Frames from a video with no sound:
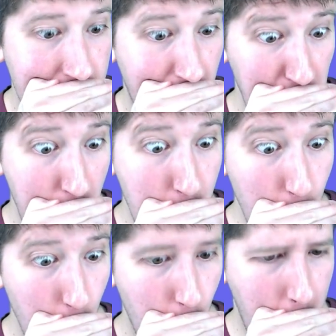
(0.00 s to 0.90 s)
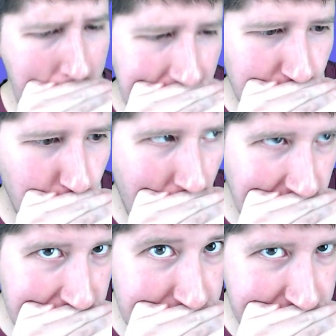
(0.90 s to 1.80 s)
Hello, and
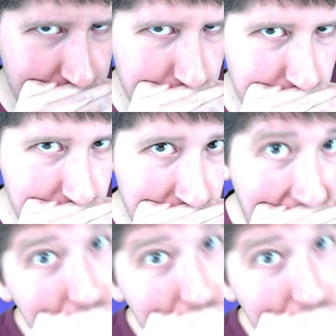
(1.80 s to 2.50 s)
welcome to